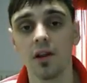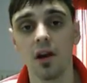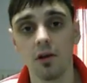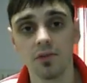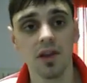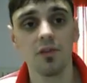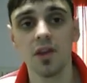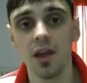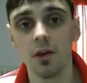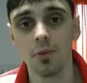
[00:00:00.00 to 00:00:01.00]
I'll
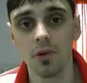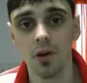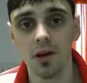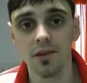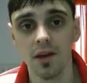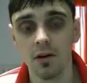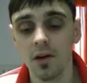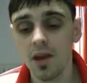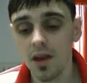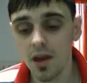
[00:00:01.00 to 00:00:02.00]
definitely help you guys out.